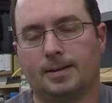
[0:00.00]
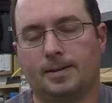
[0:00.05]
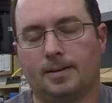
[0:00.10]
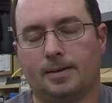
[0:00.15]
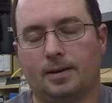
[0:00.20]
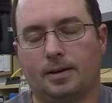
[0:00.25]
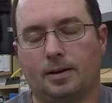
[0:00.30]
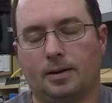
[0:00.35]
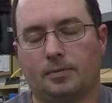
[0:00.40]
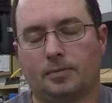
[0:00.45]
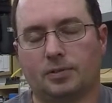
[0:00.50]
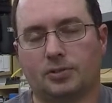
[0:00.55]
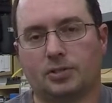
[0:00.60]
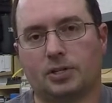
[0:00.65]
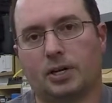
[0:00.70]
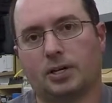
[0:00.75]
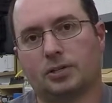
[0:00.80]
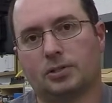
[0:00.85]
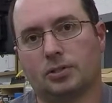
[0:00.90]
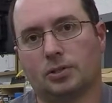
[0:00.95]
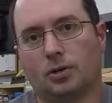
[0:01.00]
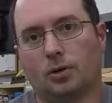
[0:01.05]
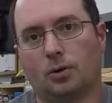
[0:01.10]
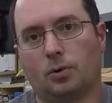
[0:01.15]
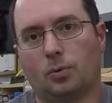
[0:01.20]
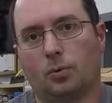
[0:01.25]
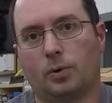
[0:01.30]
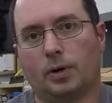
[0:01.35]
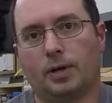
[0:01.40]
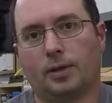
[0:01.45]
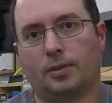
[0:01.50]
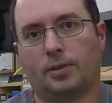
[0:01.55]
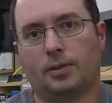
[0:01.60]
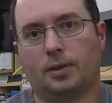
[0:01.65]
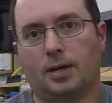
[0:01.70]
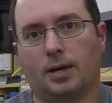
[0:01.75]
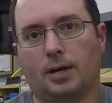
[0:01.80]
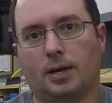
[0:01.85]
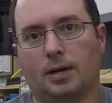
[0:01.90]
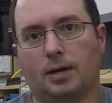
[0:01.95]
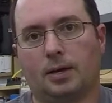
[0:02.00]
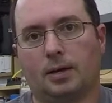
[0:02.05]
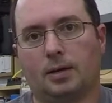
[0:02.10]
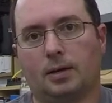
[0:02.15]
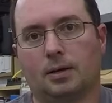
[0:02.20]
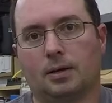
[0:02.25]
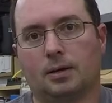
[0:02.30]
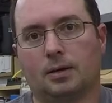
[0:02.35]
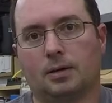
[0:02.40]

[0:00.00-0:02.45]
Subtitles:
and I've decided to go with a